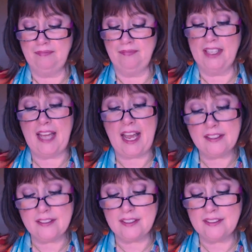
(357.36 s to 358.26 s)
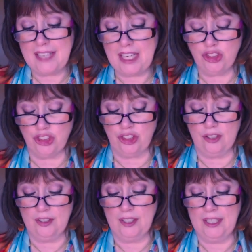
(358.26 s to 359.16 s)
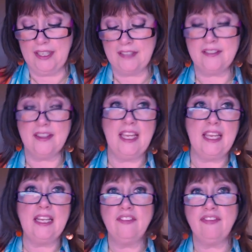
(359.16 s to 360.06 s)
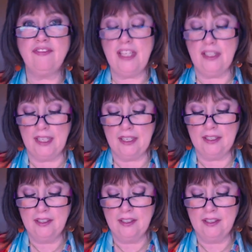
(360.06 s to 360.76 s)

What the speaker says: The next is nature, and it's thinking and feeling.